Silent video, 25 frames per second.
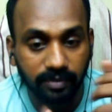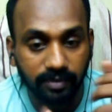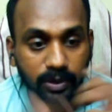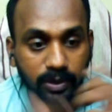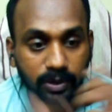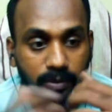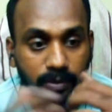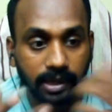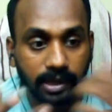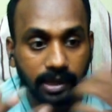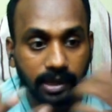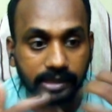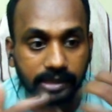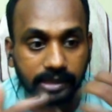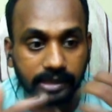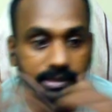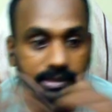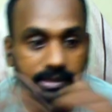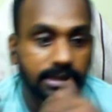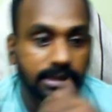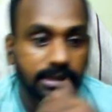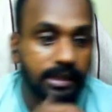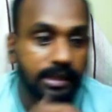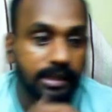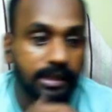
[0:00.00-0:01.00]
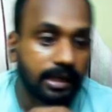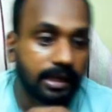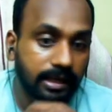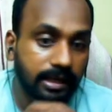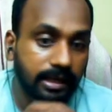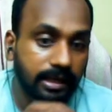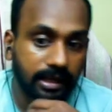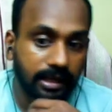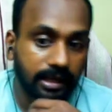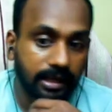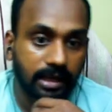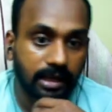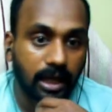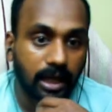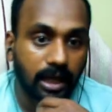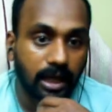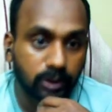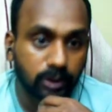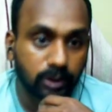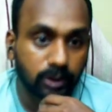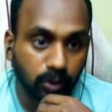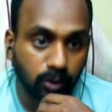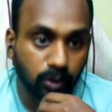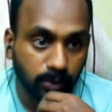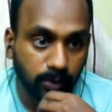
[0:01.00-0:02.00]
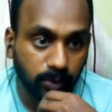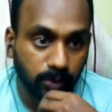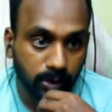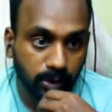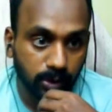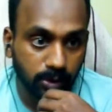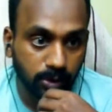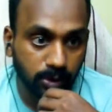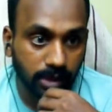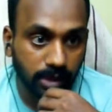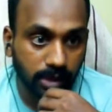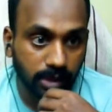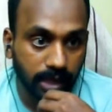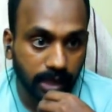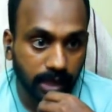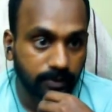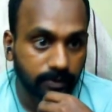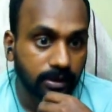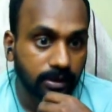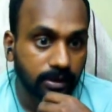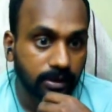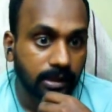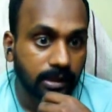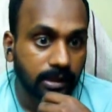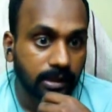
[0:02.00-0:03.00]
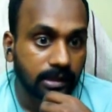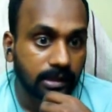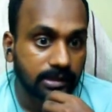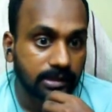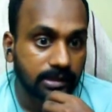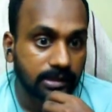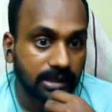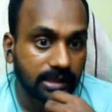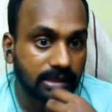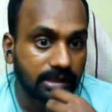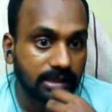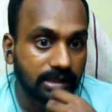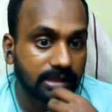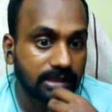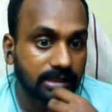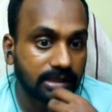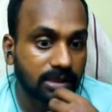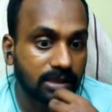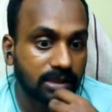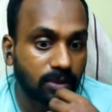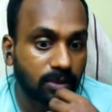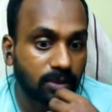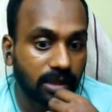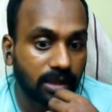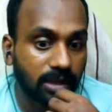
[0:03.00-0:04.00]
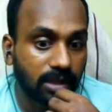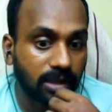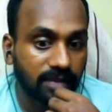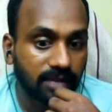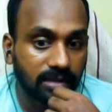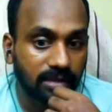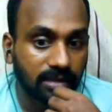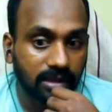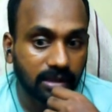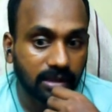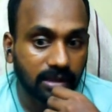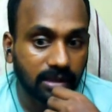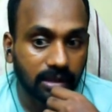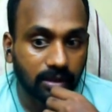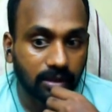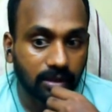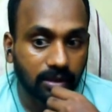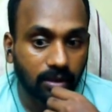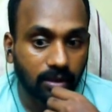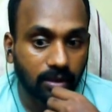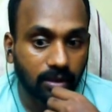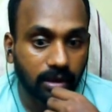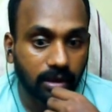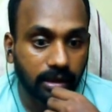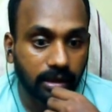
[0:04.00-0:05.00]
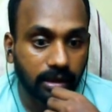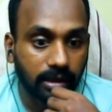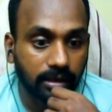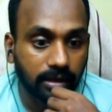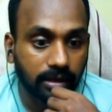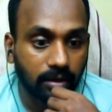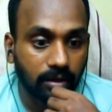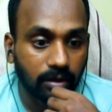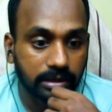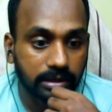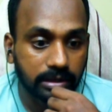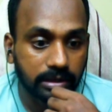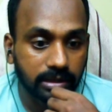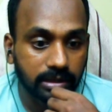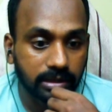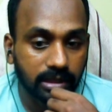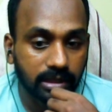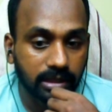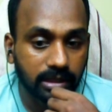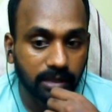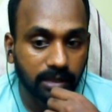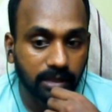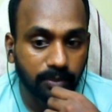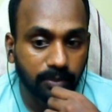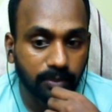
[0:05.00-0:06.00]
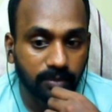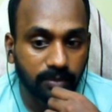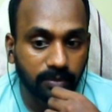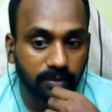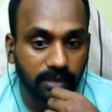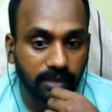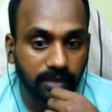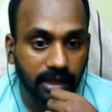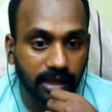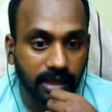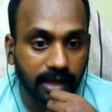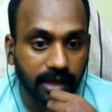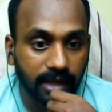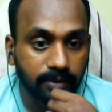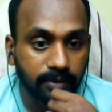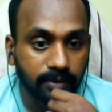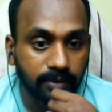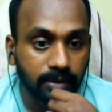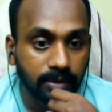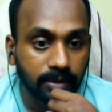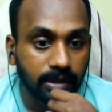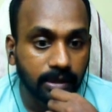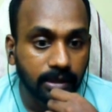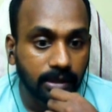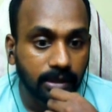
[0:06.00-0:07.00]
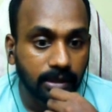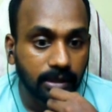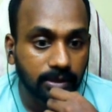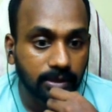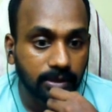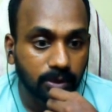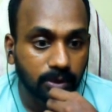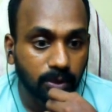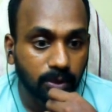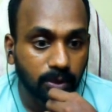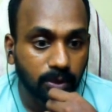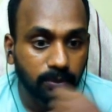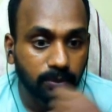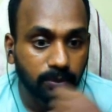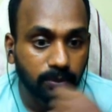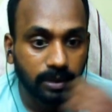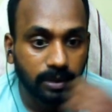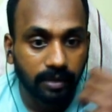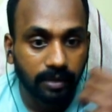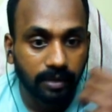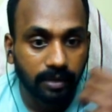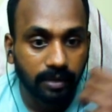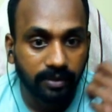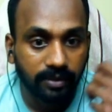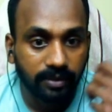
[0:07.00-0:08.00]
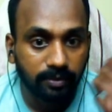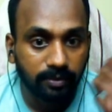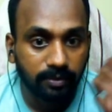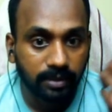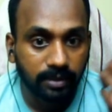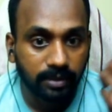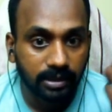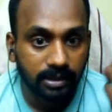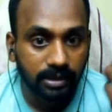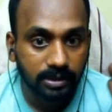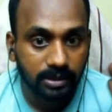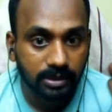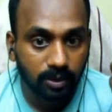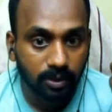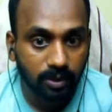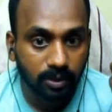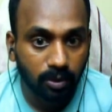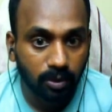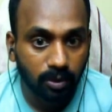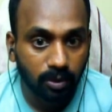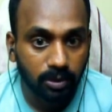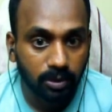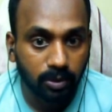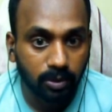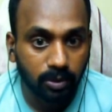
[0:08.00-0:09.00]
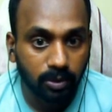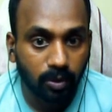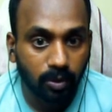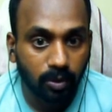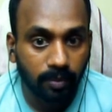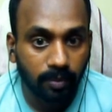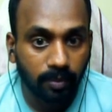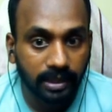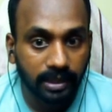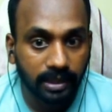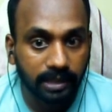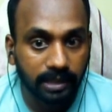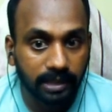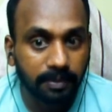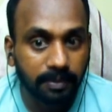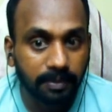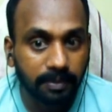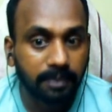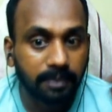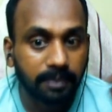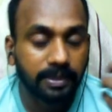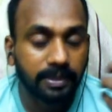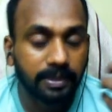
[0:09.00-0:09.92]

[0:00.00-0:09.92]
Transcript: visualize data as you wish to have. Say this is one of the call center report we have. So when we scroll through multiple